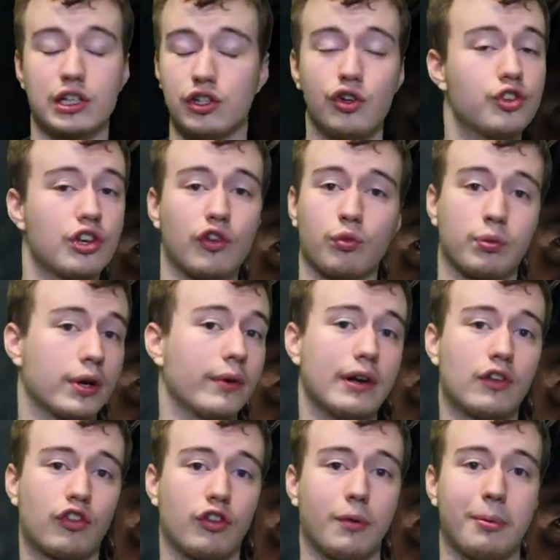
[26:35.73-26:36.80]
you just
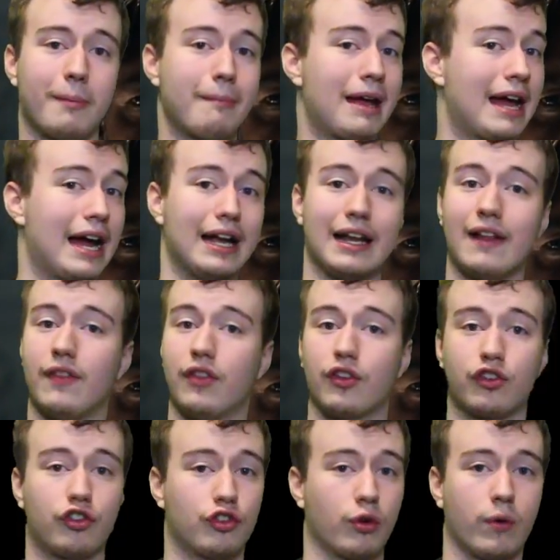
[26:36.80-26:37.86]
ruined Superman and the
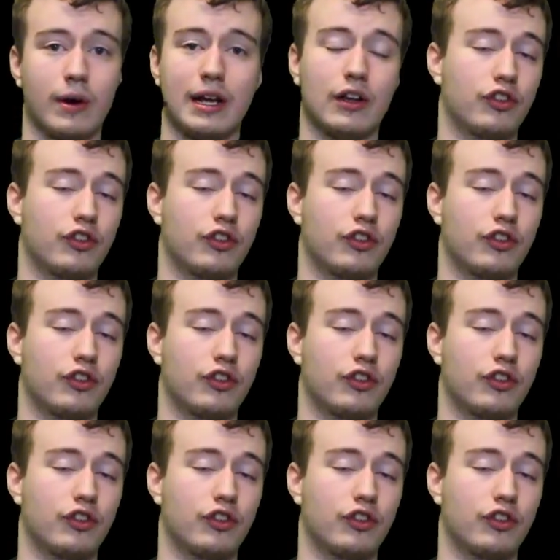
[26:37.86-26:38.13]
story